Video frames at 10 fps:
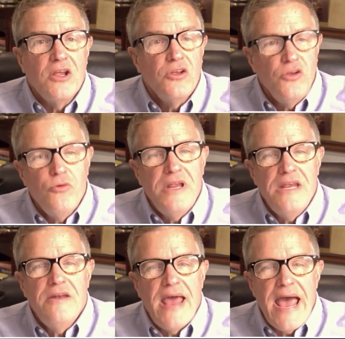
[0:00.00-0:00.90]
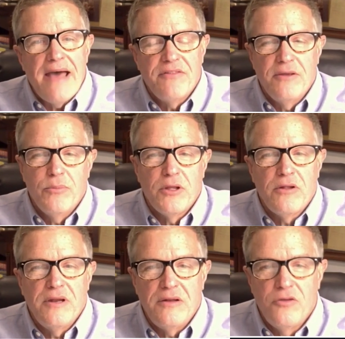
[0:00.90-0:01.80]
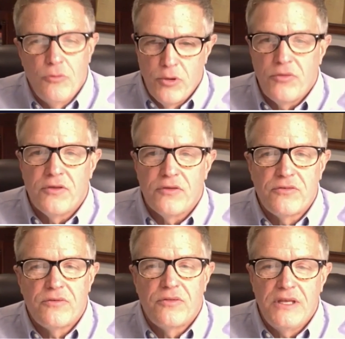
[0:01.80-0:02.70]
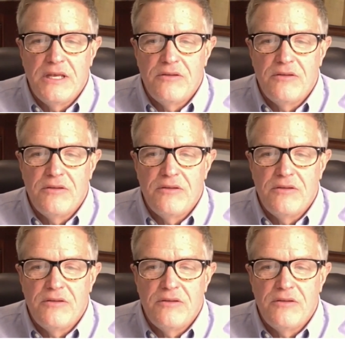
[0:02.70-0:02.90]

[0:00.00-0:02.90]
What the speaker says: you need to have the ability to put the